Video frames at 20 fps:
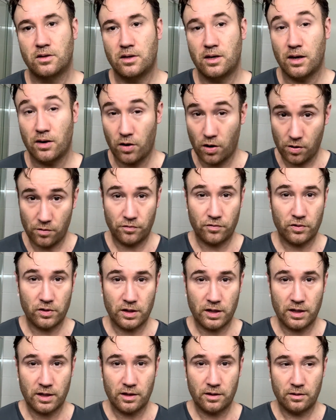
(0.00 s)
And
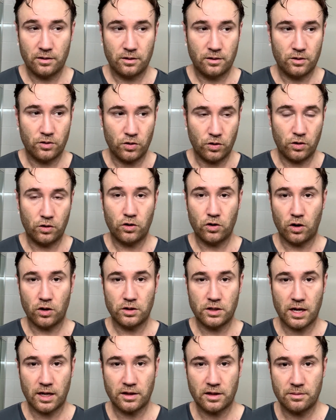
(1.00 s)
hopefully you can contact